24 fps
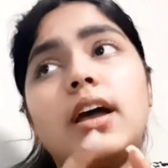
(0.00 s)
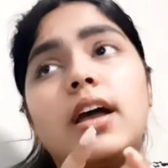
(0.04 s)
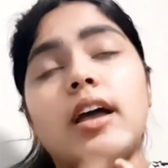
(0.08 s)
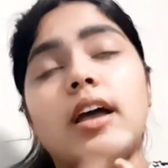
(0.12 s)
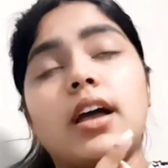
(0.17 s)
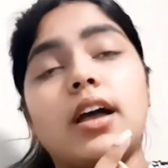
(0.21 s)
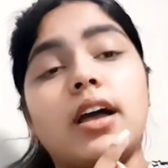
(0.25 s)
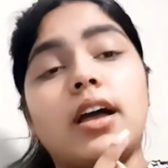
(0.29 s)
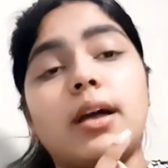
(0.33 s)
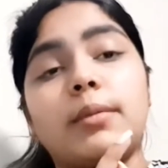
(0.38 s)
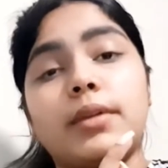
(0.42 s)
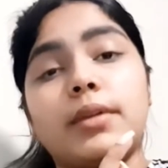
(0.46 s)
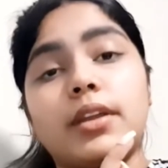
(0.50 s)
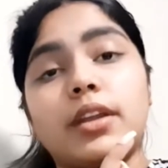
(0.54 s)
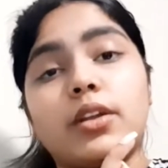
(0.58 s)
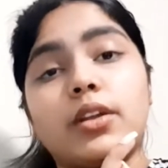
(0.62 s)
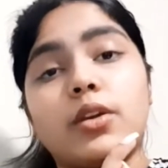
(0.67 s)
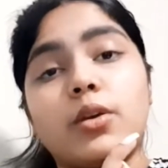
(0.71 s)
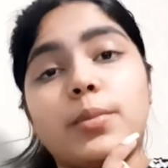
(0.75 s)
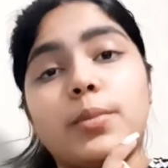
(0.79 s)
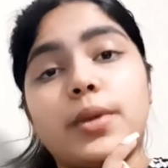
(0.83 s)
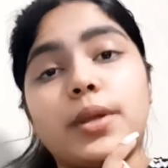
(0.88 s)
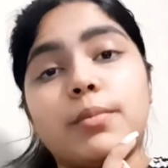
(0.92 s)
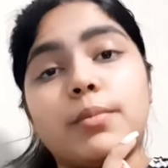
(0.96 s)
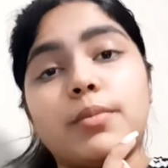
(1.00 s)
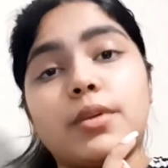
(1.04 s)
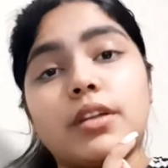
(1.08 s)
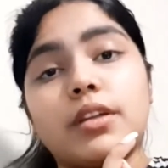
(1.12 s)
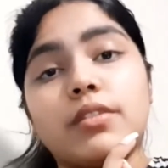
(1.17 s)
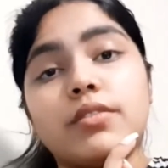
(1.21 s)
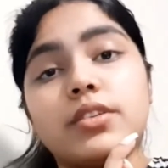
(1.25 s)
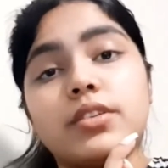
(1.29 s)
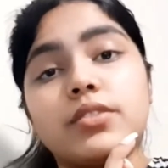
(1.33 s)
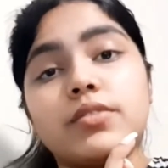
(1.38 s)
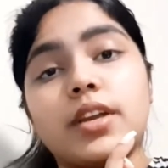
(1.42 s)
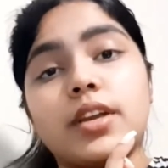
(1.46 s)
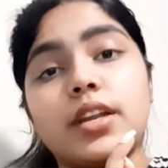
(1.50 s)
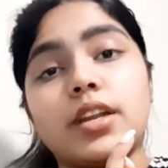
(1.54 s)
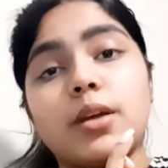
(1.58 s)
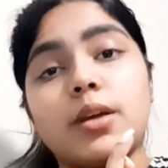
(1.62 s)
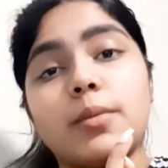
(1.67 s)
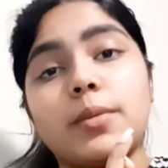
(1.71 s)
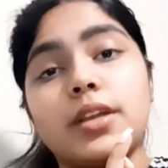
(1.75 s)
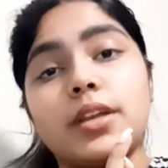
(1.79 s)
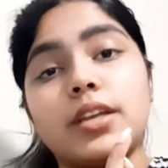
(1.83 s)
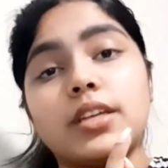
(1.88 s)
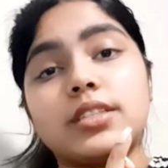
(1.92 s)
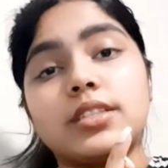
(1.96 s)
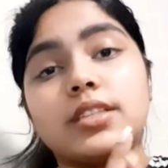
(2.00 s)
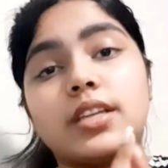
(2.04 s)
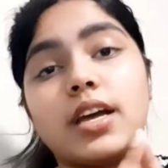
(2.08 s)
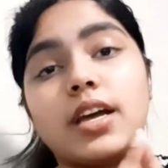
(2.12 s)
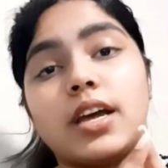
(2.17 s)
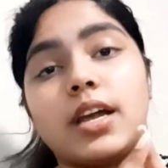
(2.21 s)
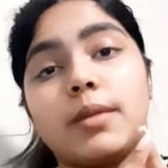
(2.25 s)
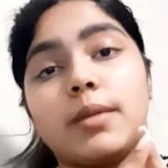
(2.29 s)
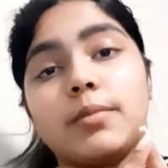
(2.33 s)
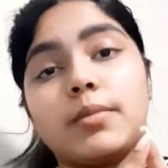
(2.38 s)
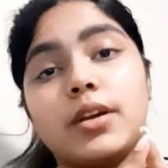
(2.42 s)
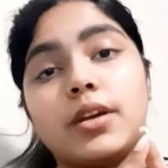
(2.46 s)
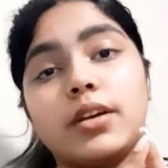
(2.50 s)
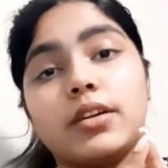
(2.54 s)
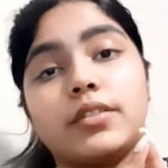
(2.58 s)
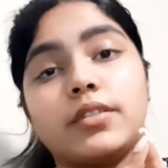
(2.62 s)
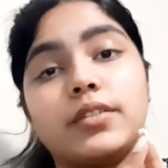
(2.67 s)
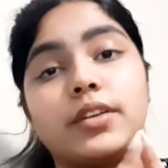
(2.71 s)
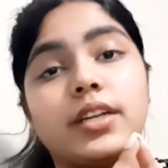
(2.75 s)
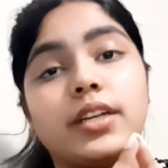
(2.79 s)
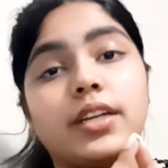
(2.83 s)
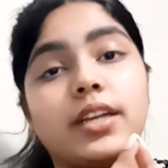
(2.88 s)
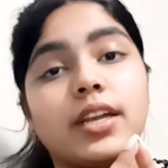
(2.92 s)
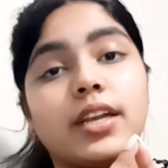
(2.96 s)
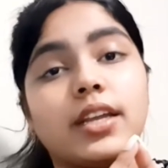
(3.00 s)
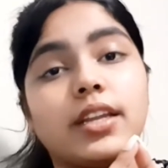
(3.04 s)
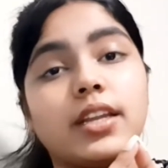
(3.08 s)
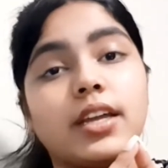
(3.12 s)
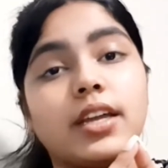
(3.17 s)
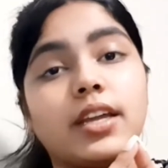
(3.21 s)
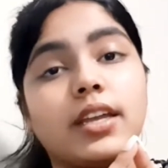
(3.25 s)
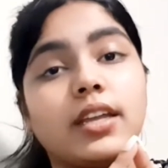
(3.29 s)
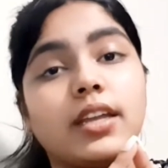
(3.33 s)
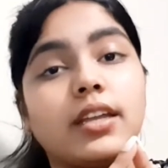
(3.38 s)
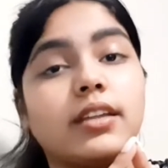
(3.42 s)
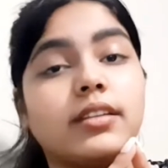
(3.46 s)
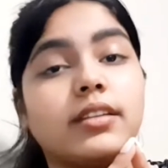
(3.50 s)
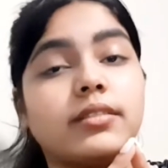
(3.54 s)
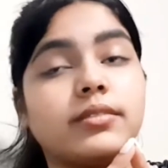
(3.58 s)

I'm gonna go make breakfast right now because I'm hungry and I